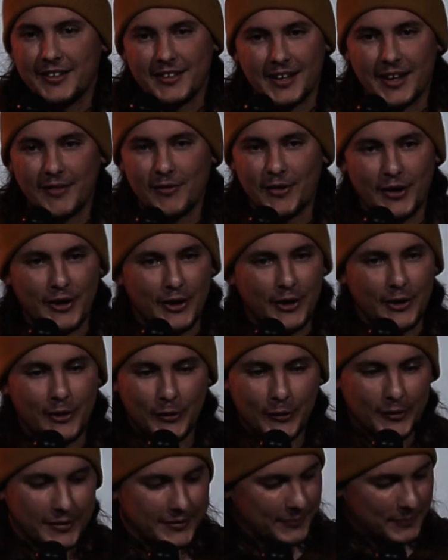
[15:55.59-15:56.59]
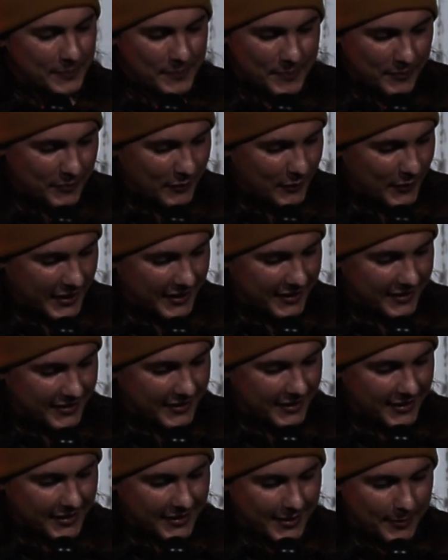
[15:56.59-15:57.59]
You never know when it's
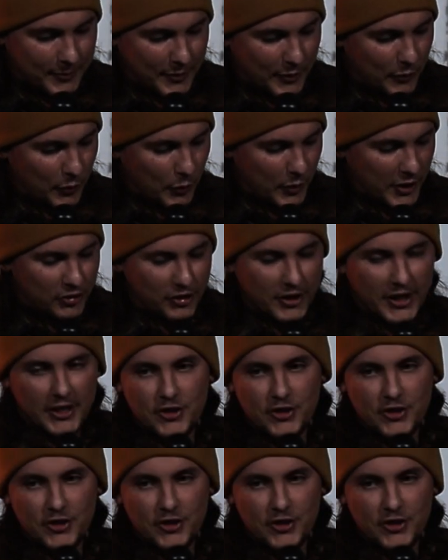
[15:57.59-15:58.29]
going to come to fruition.